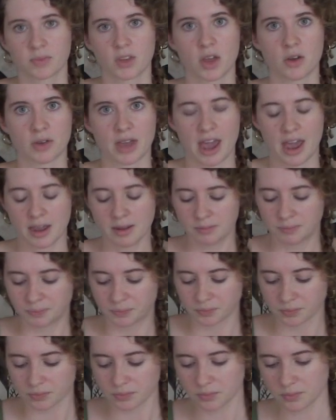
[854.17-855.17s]

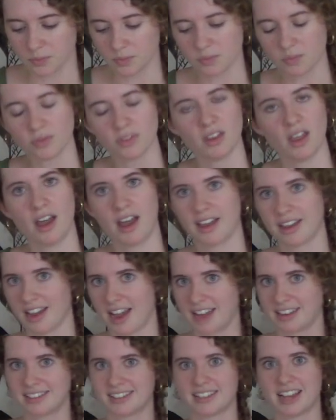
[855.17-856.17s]
Okay,
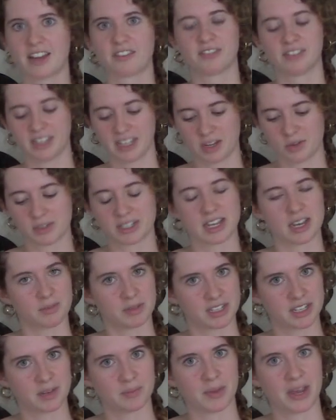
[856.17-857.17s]
I definitely was
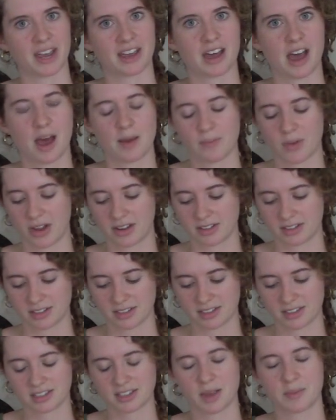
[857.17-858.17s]
able to pick up on
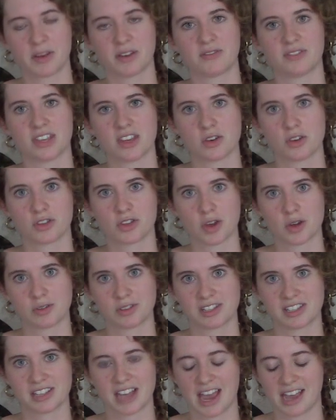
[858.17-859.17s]
some of
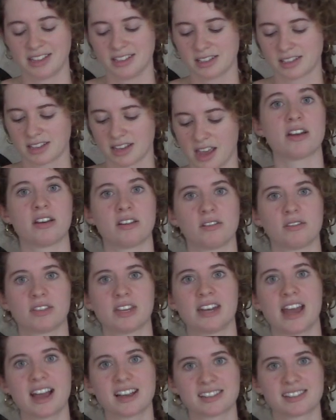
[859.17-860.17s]
those scents.
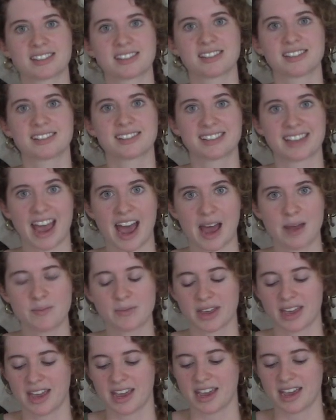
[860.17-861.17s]
The next
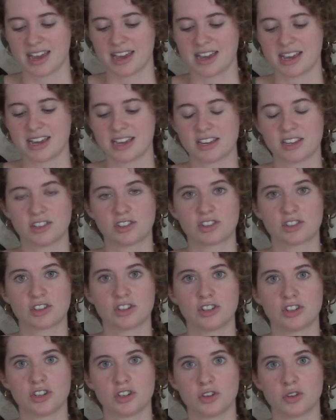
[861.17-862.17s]
step is
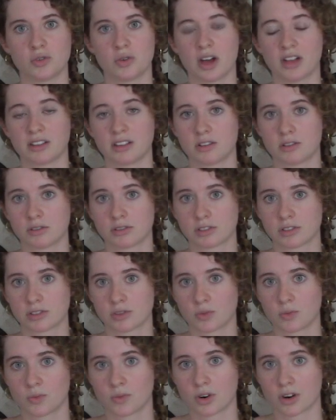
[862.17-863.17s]
to do a little
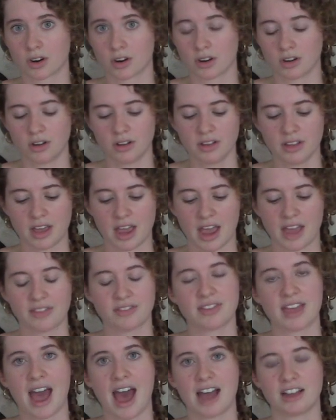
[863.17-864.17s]
swirl,
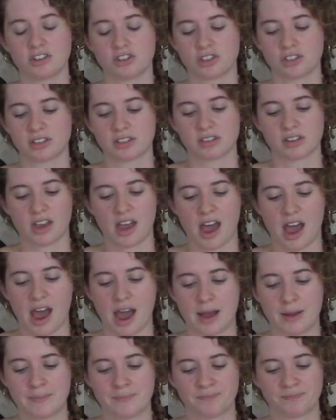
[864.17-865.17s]
and that just,
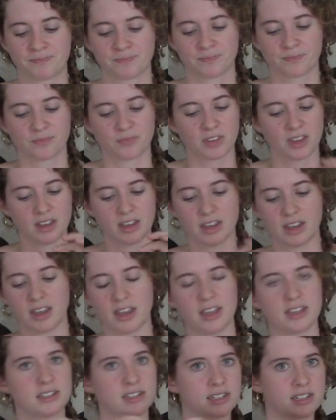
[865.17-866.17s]

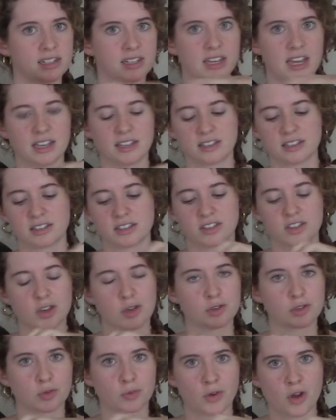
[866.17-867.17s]
it gets
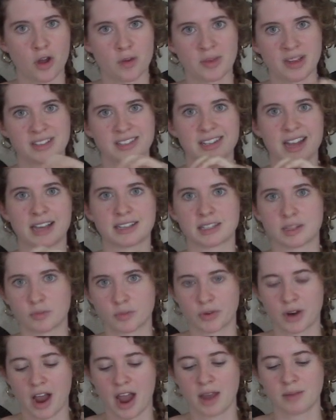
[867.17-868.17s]
those aromas nice
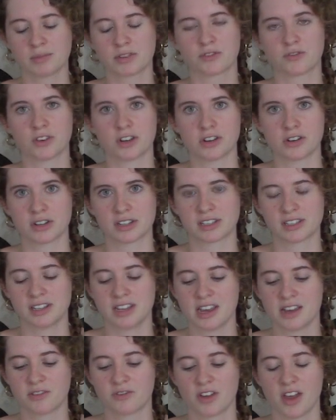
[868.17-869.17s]
and primed for you to
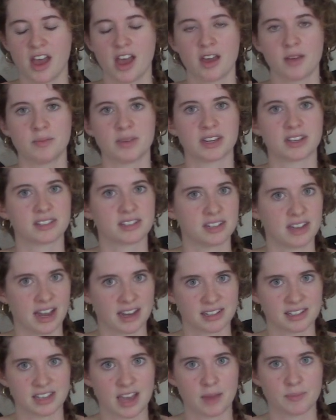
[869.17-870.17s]
sniff, because the
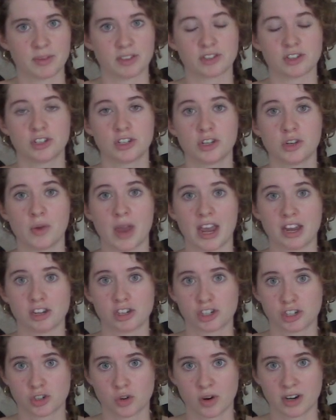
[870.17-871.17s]
next step is to do a
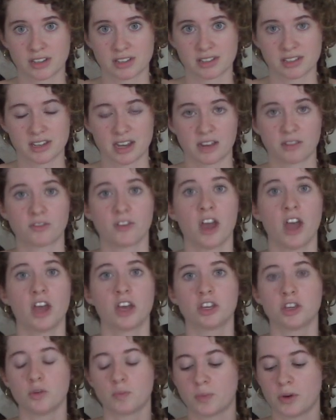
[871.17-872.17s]
short sniff.
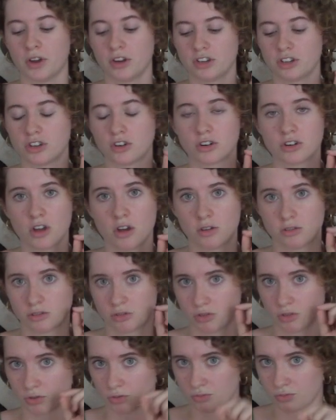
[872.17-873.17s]
You put your
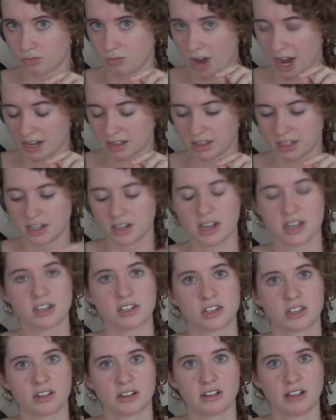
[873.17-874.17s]
nose directly
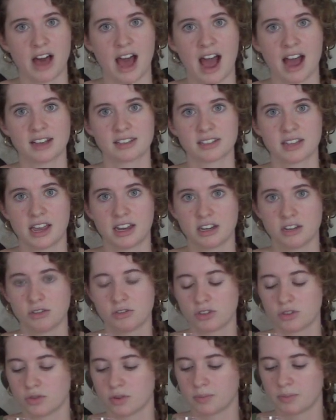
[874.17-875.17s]
into the glass and you
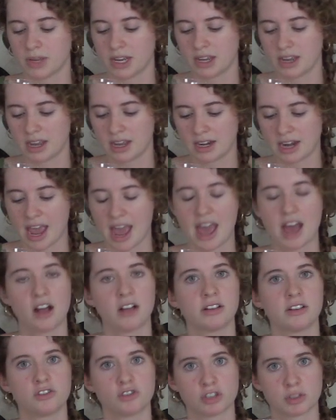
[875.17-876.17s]
do a big
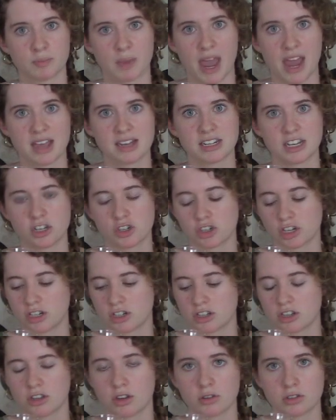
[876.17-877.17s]
inhale and just pay
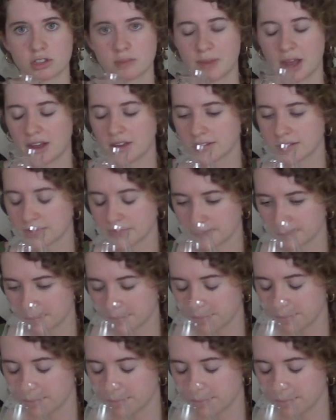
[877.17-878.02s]
attention to those smells.